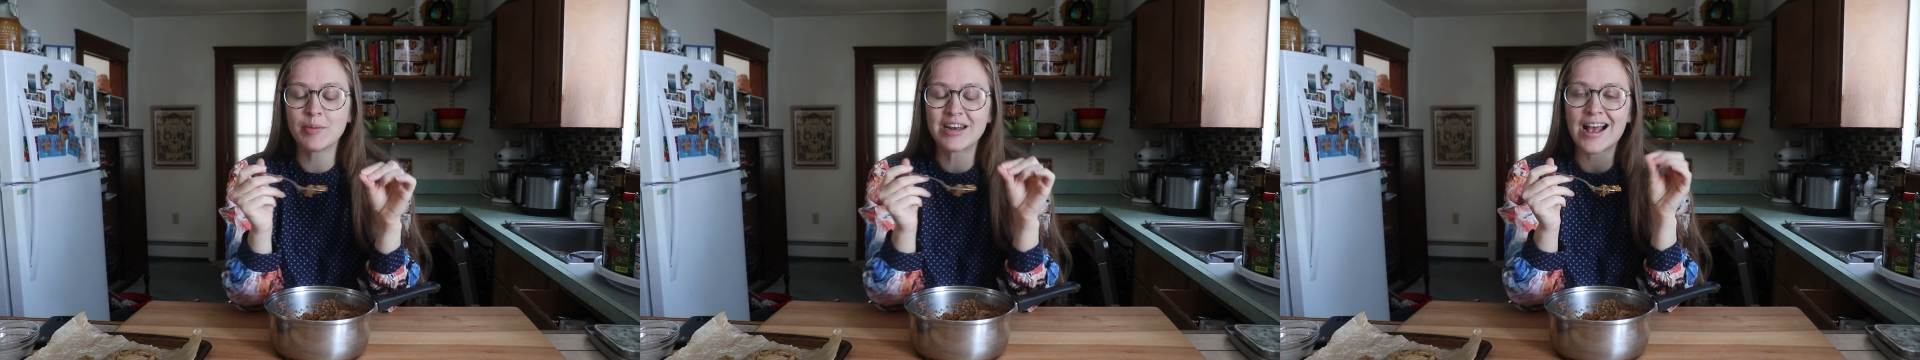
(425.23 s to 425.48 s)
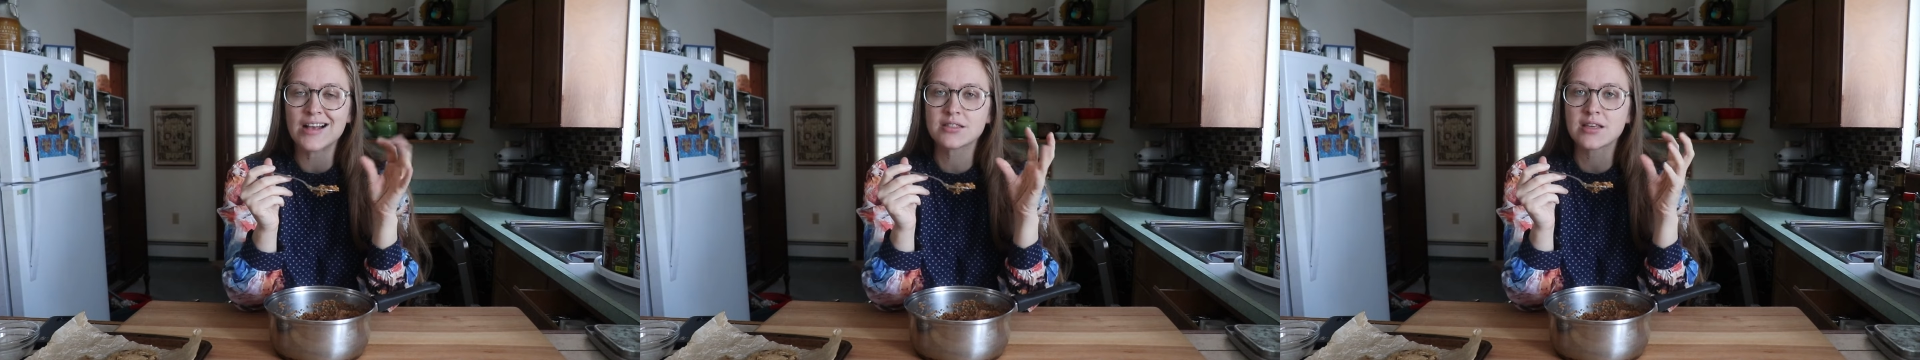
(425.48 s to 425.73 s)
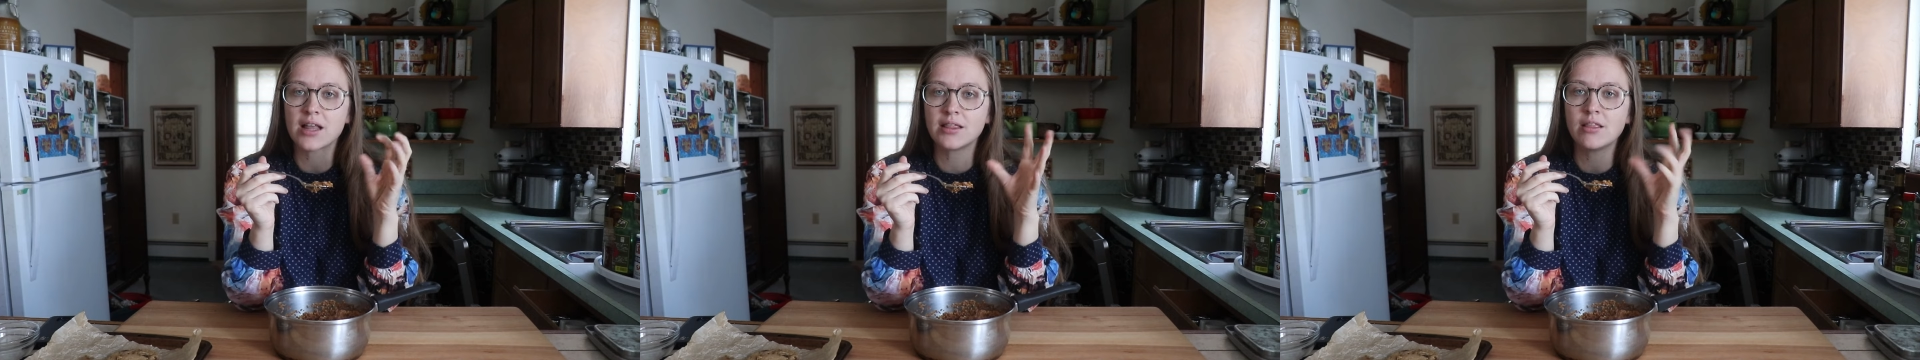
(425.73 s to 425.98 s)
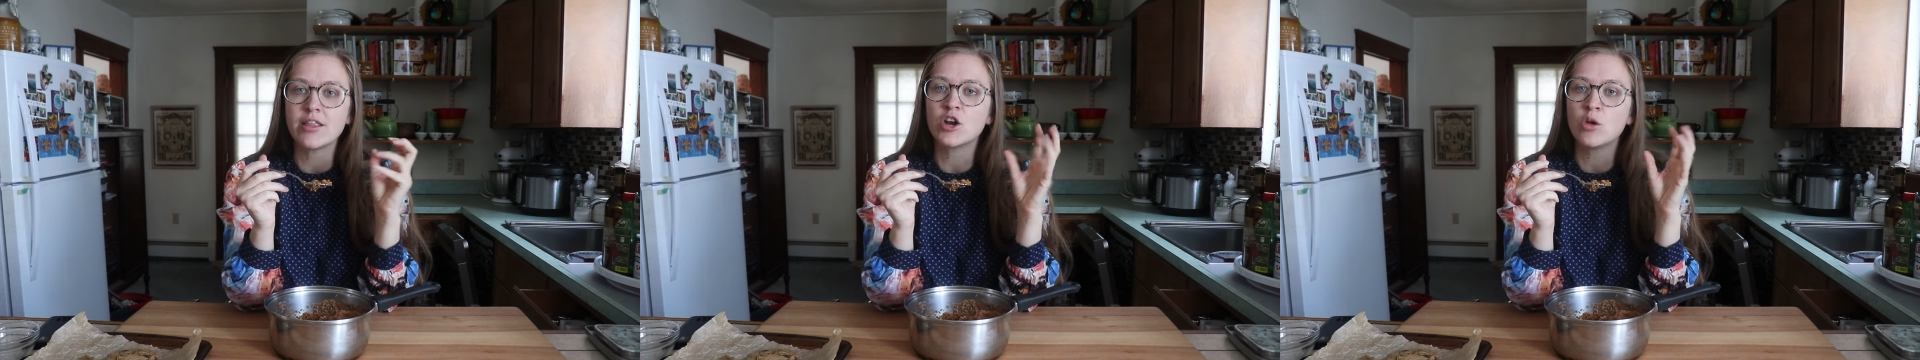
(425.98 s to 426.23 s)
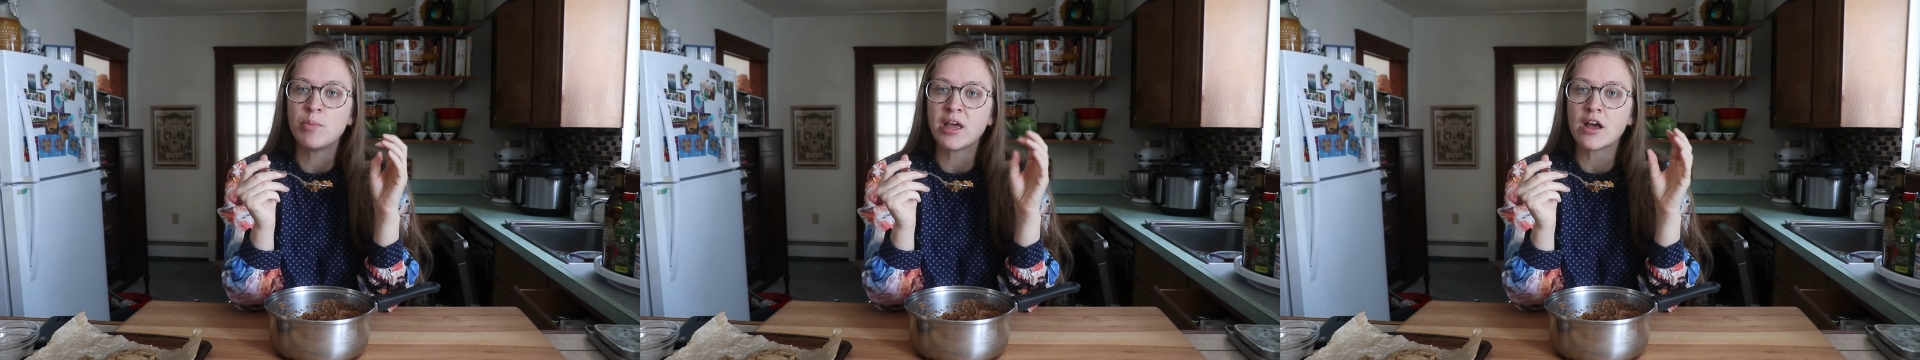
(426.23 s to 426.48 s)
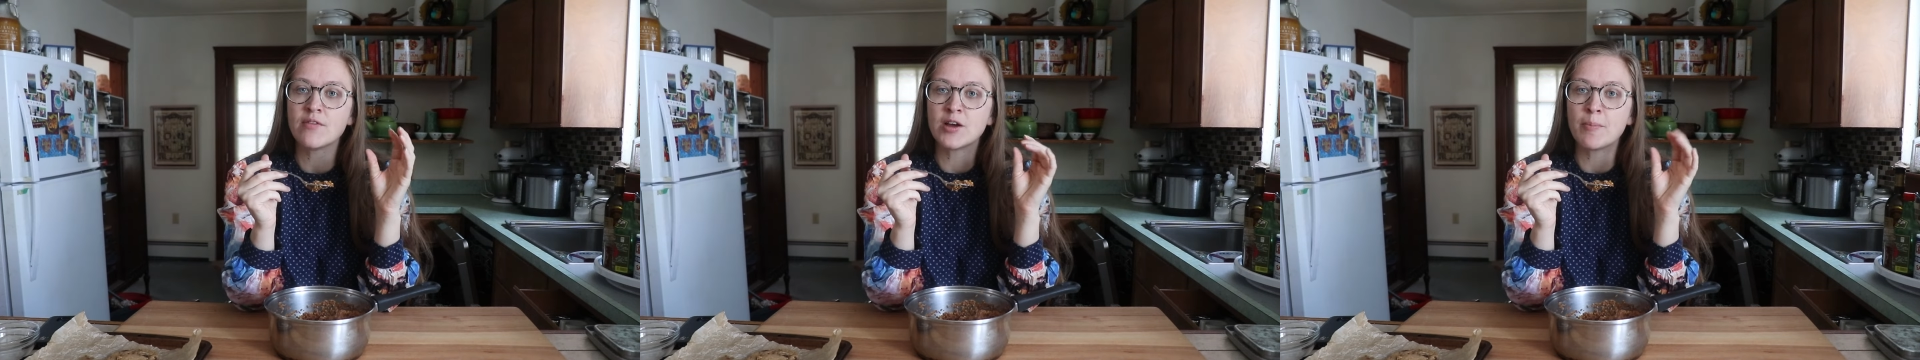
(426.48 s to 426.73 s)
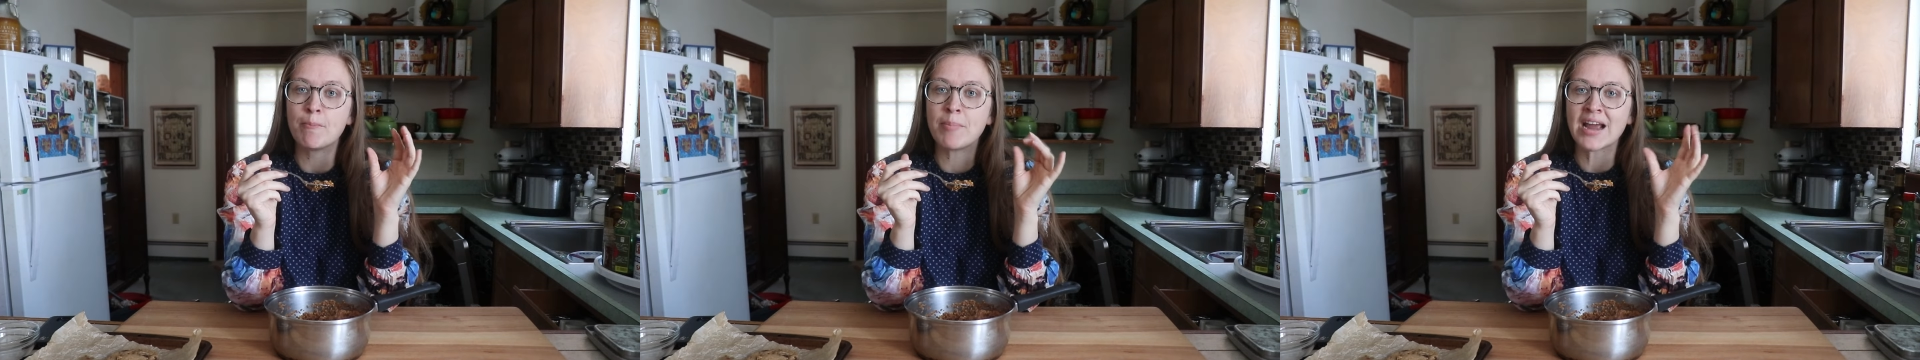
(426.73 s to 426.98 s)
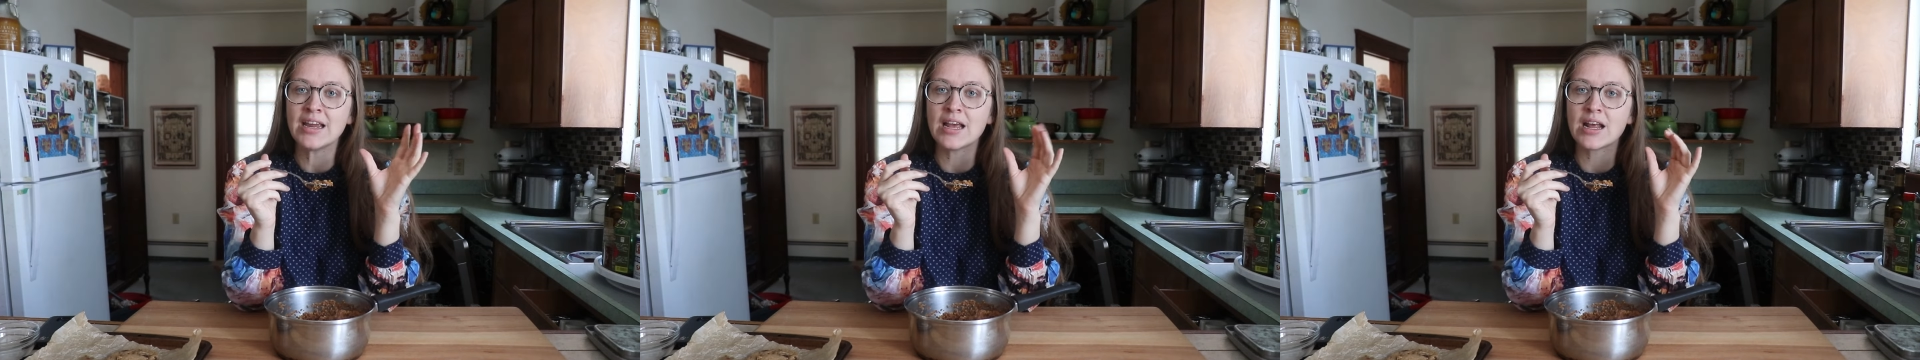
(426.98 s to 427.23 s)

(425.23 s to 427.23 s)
It has that little bit of a bite